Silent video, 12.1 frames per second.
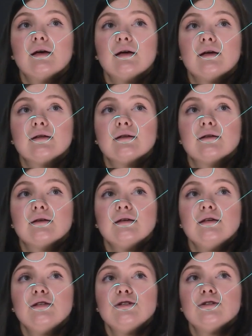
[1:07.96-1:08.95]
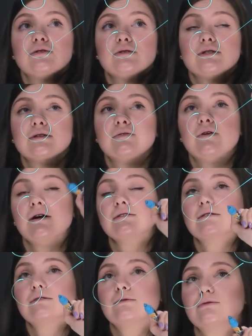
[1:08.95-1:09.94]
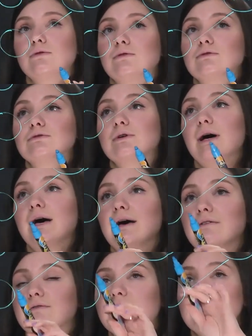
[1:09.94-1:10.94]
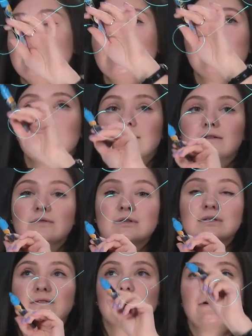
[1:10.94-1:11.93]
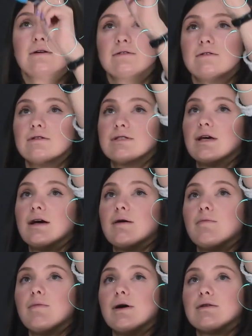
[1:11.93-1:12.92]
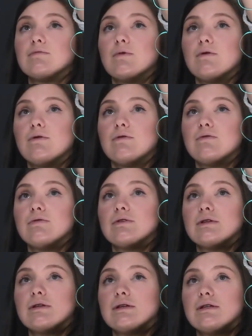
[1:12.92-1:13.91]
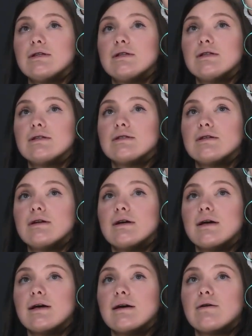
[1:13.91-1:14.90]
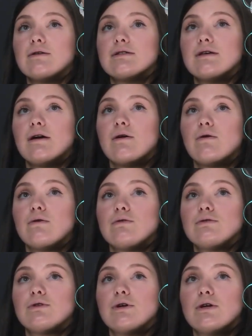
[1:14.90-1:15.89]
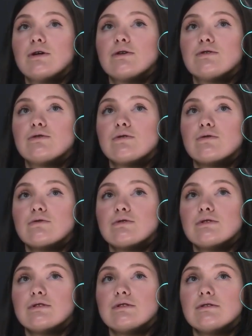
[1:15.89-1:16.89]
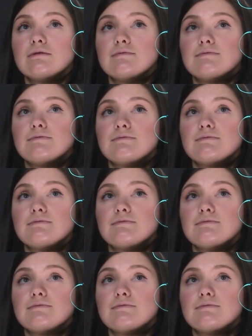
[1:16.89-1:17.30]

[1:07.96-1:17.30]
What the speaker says: and each risk factor could also have another risk factors, but more often they are called sources.